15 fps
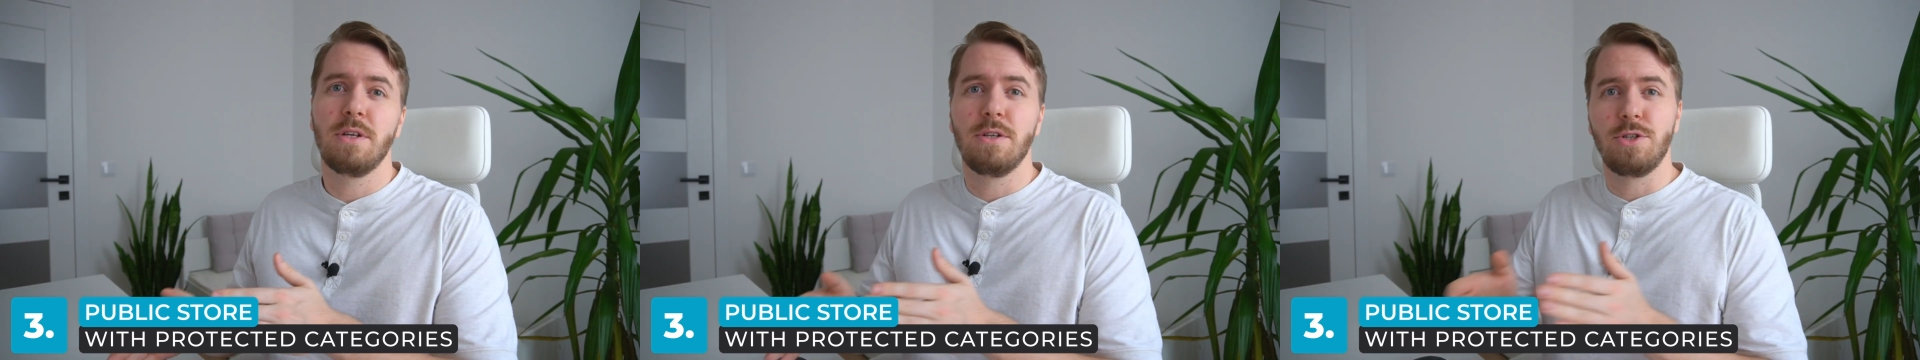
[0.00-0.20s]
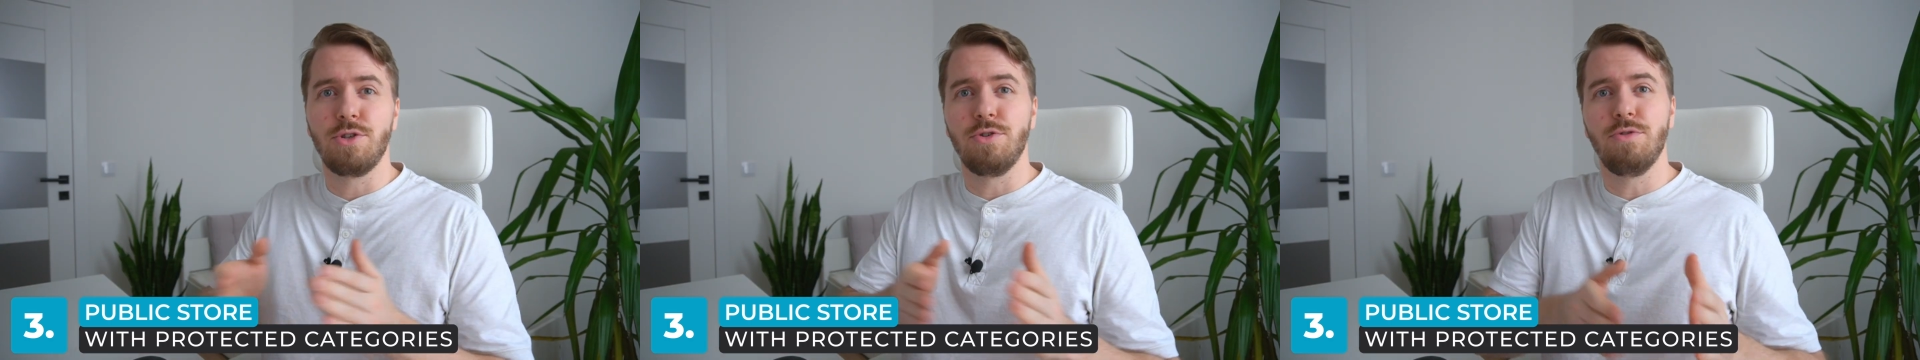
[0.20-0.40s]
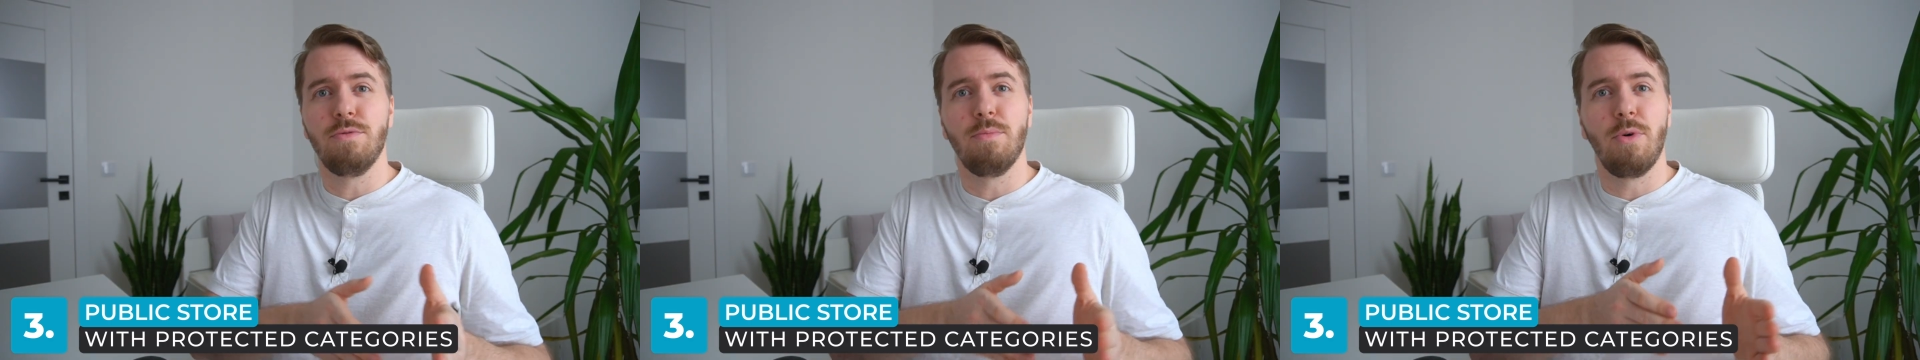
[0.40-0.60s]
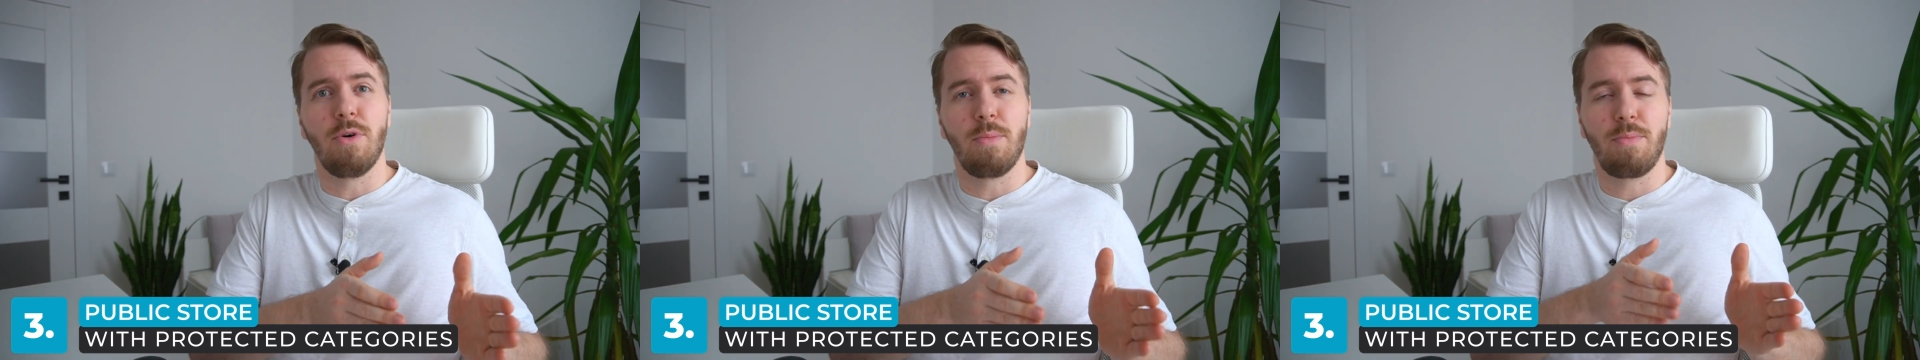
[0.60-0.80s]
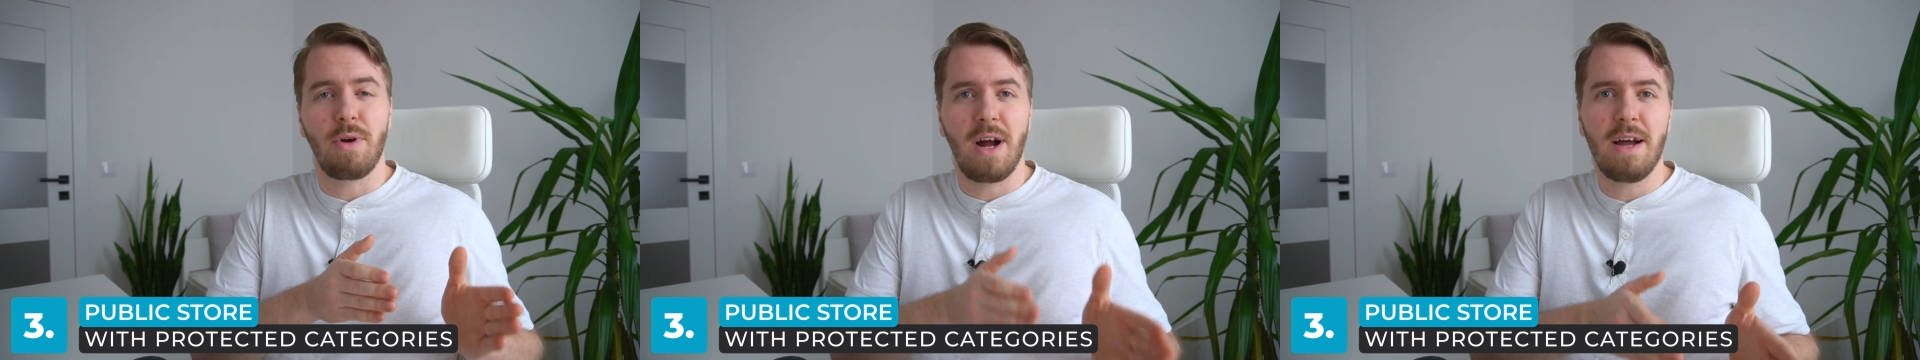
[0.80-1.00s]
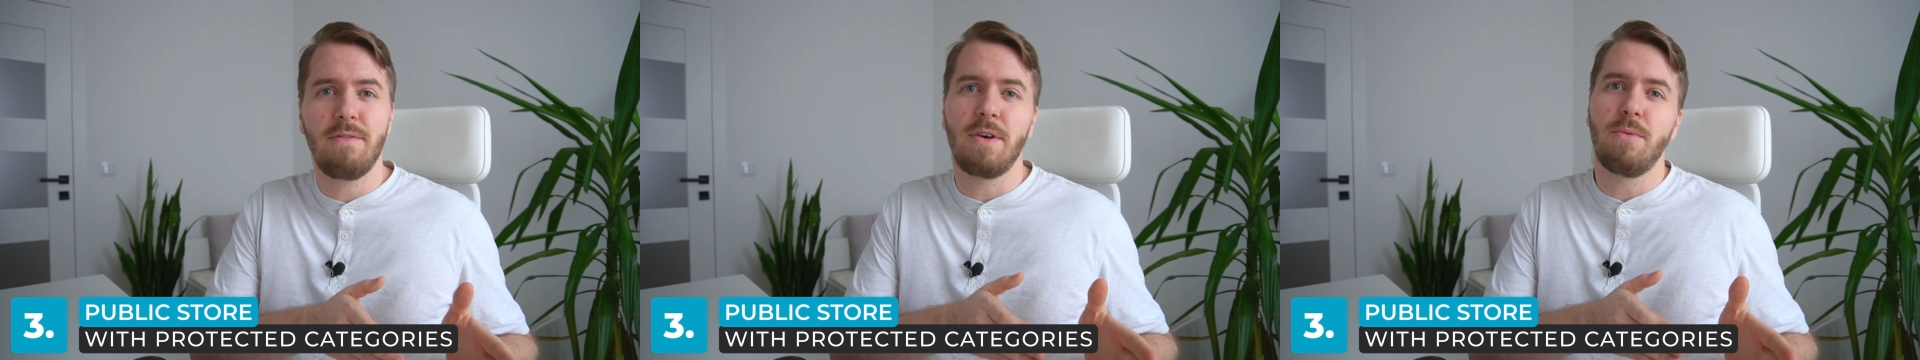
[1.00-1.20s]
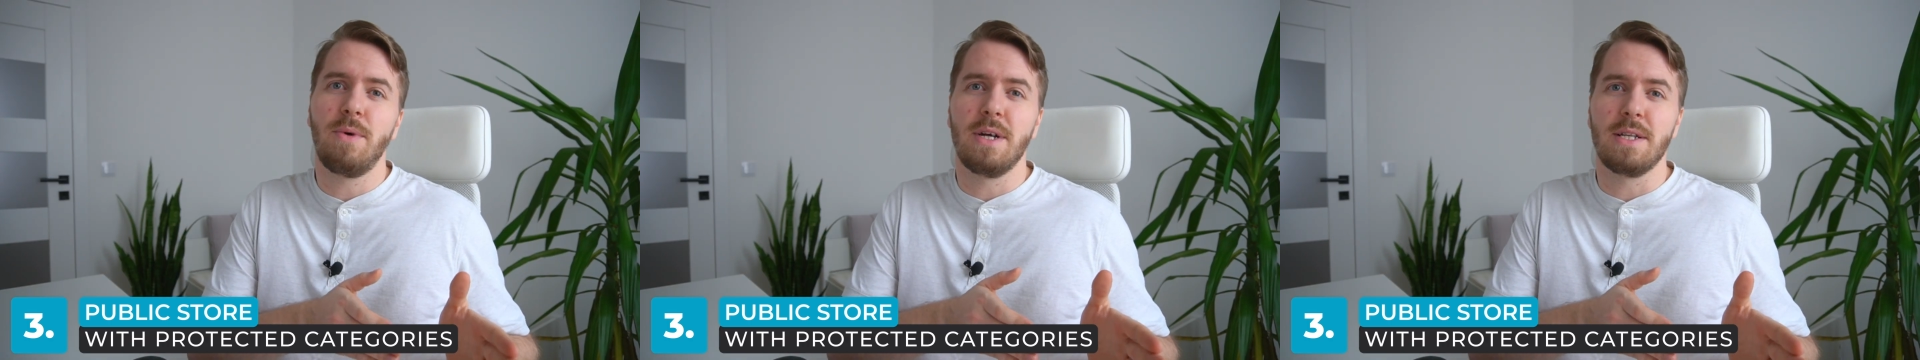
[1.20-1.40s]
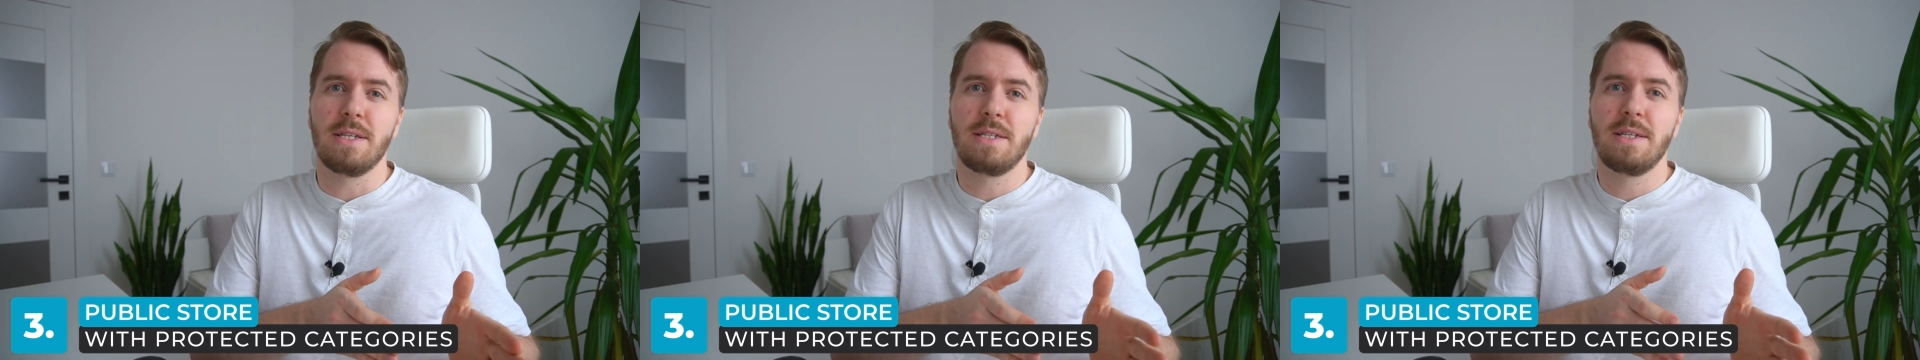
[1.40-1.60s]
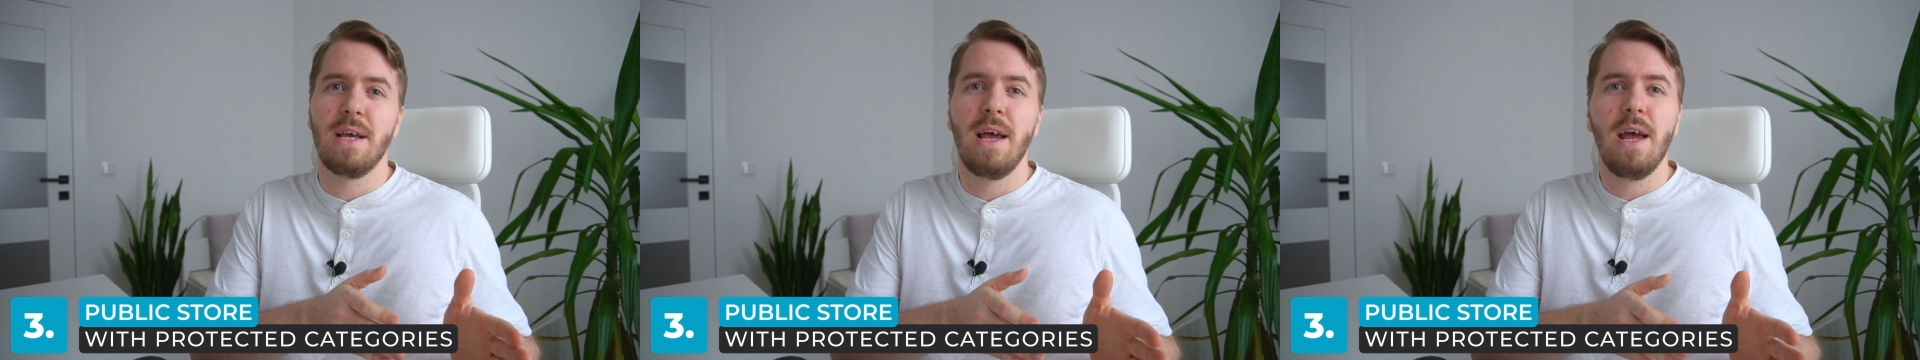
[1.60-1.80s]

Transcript: to more private ones,